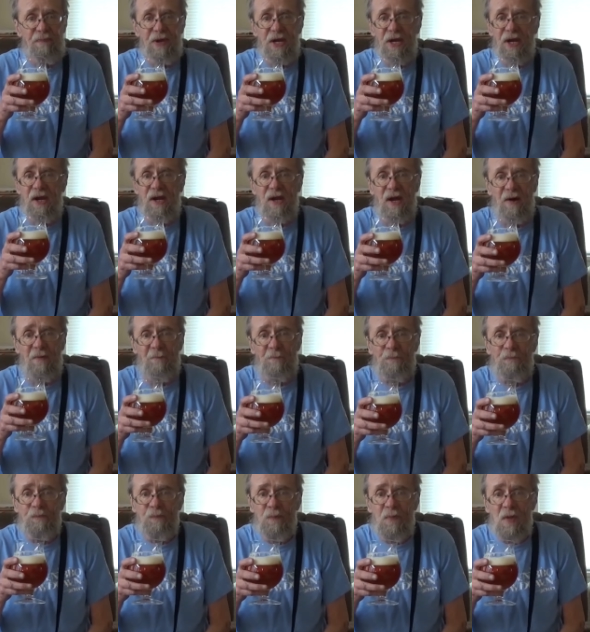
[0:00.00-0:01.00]
big um,
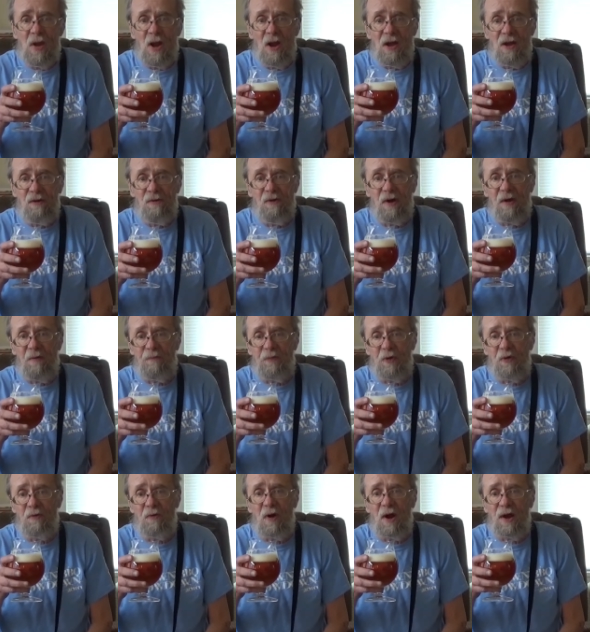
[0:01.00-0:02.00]

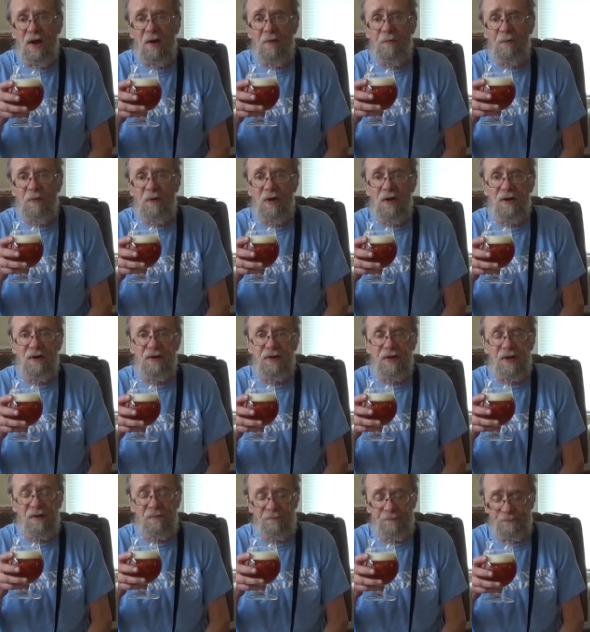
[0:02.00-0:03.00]
grapefruit right up front.
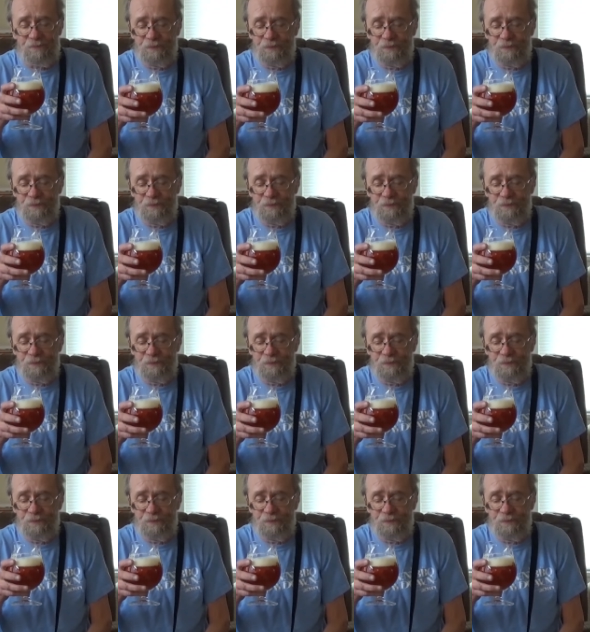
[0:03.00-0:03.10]
Uh,